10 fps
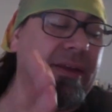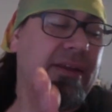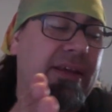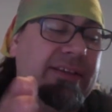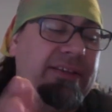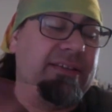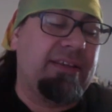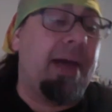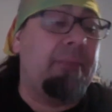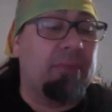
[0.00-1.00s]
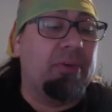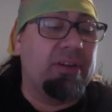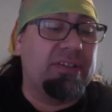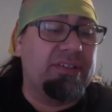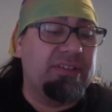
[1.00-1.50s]
is comic
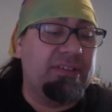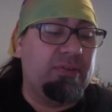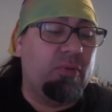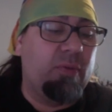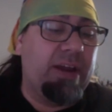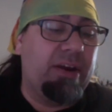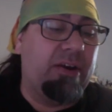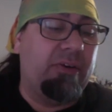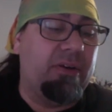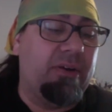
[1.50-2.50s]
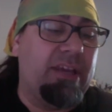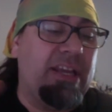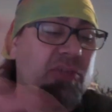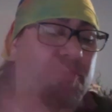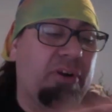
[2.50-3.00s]
books, where
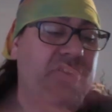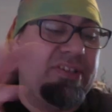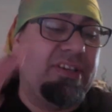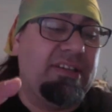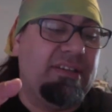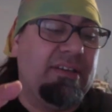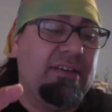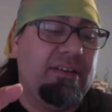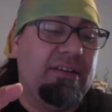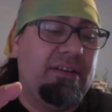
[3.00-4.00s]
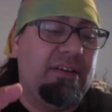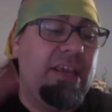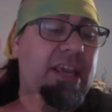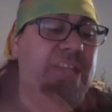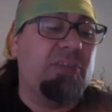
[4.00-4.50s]
each person
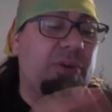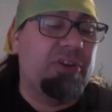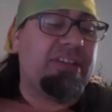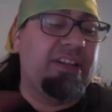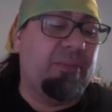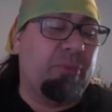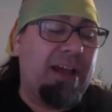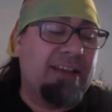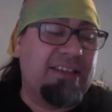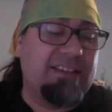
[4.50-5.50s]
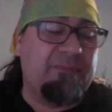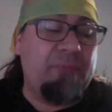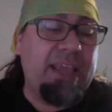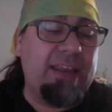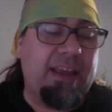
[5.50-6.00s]
in the process of
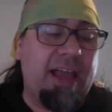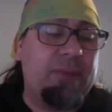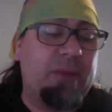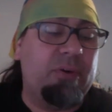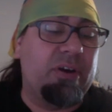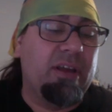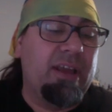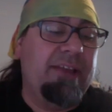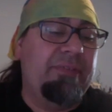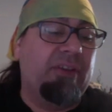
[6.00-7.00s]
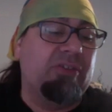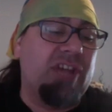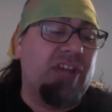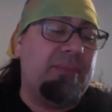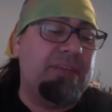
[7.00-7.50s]
making a comic book, their
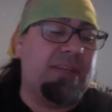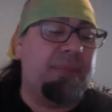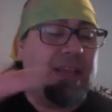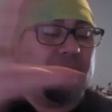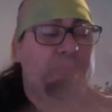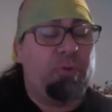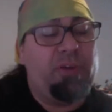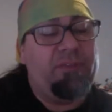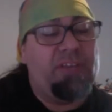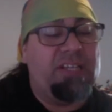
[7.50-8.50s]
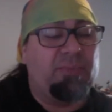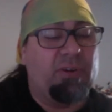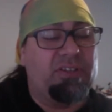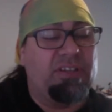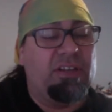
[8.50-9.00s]
job is to make the previous
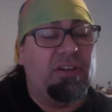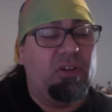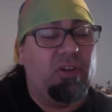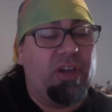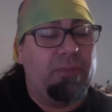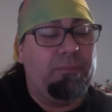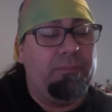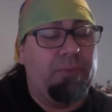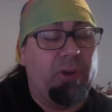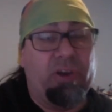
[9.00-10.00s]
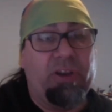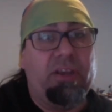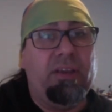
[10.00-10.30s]
person look good.